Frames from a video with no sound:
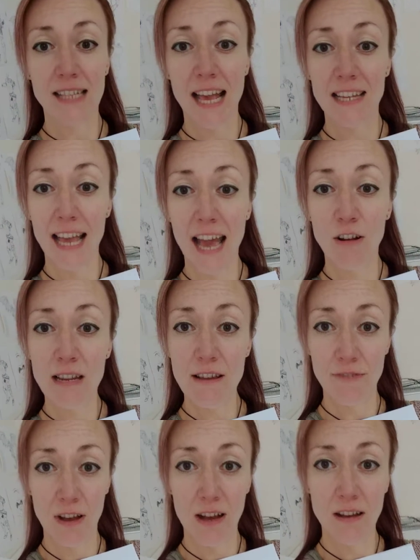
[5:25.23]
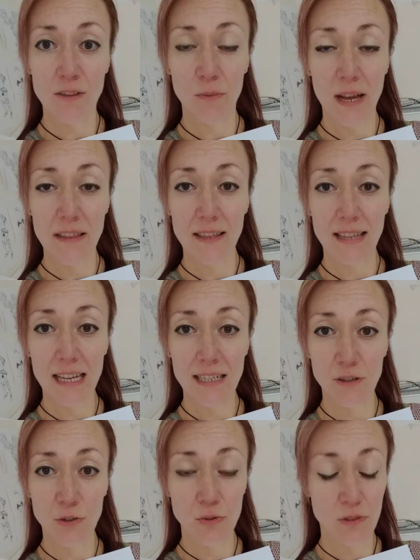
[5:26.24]
and our liver, the way that that
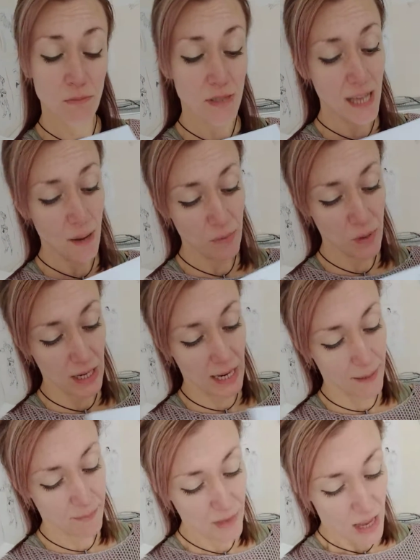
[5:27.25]
deals with them separately.